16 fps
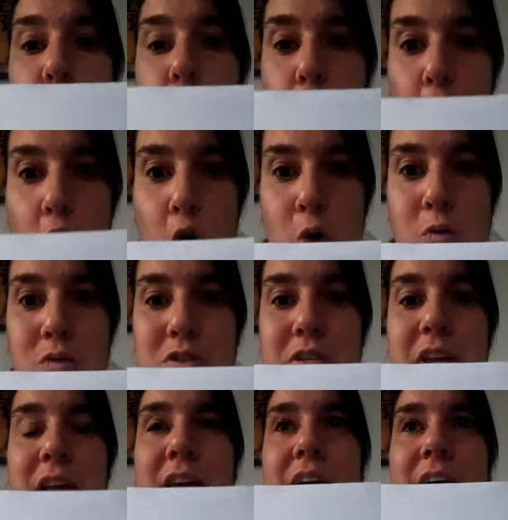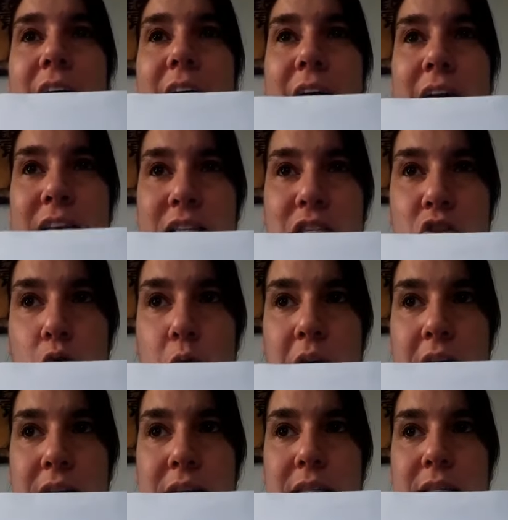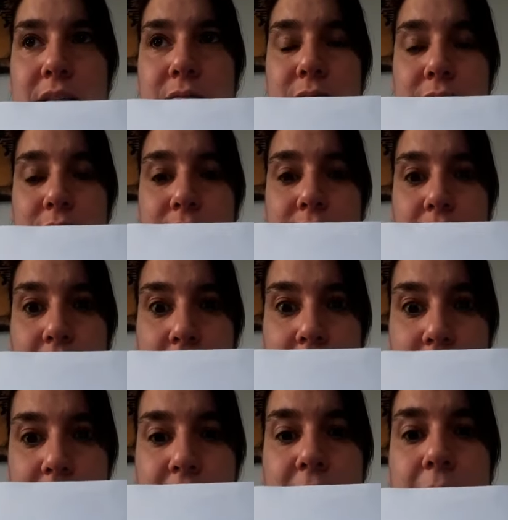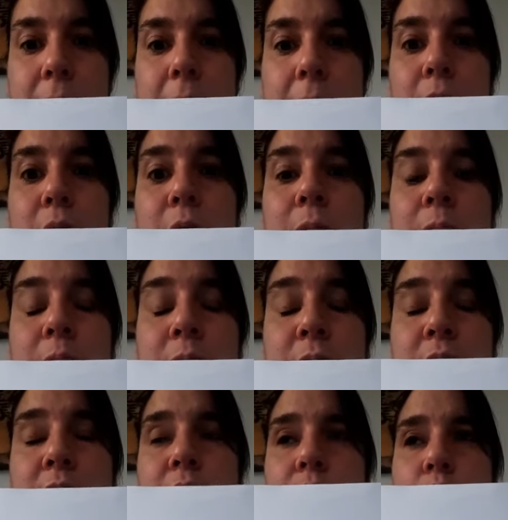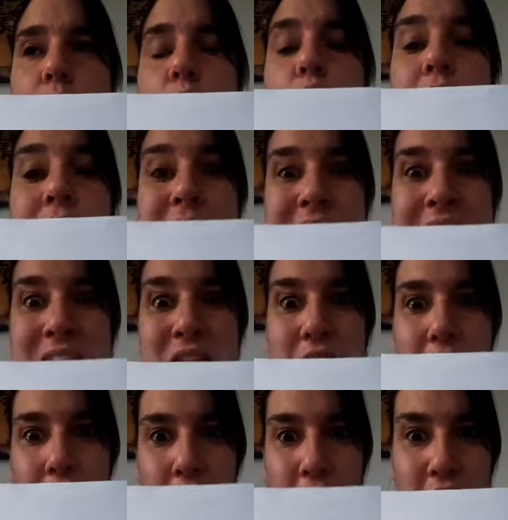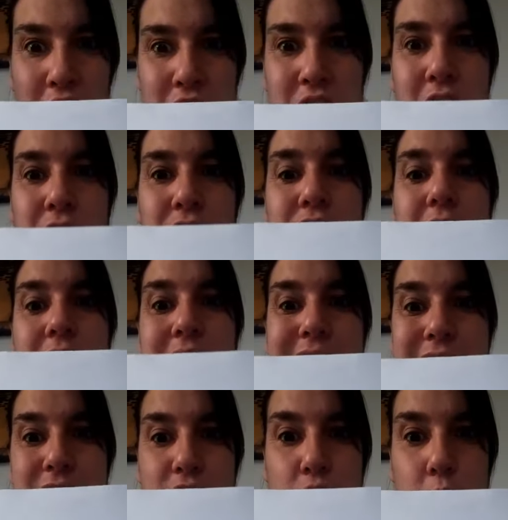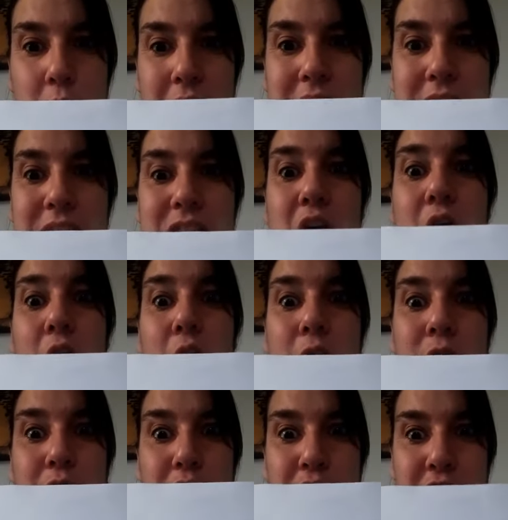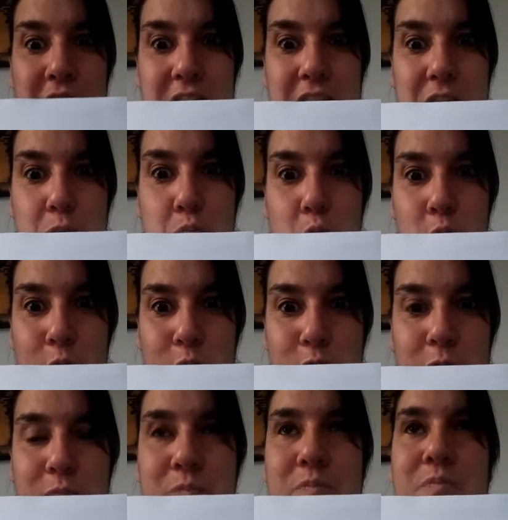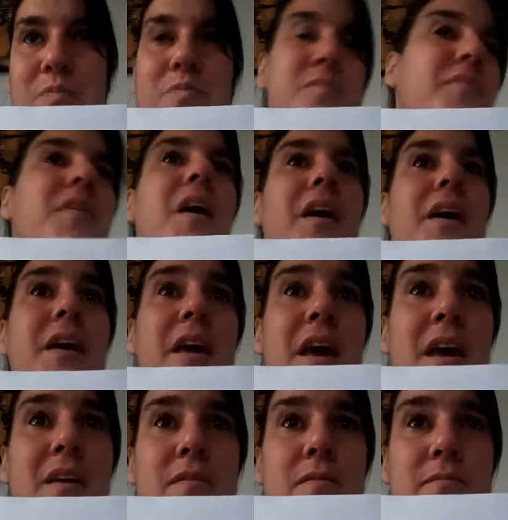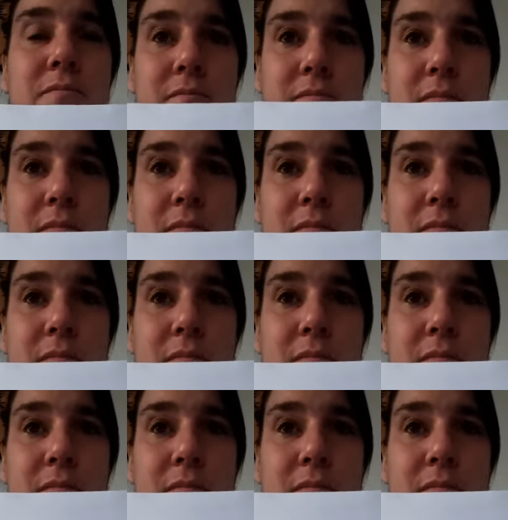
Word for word: Those SOS, okay? We need a lot of SOS on Facebook, okay?